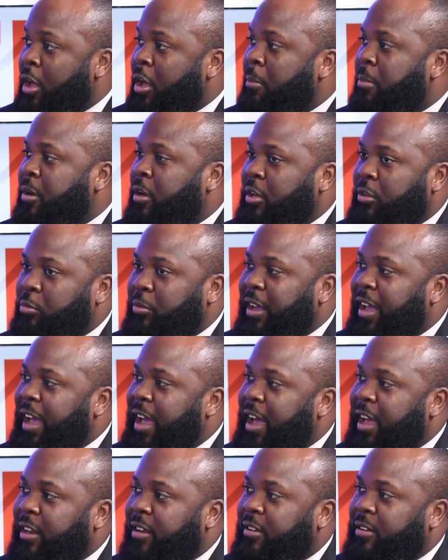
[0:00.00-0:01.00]
because we
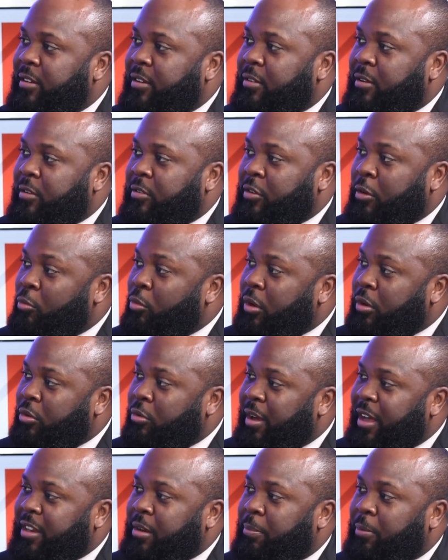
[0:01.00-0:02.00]
had someone
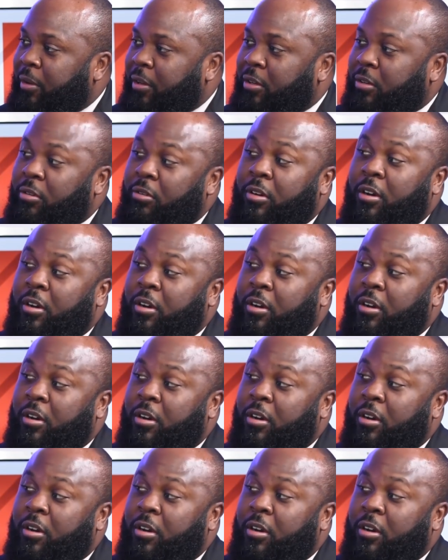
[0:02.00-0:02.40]
who had the political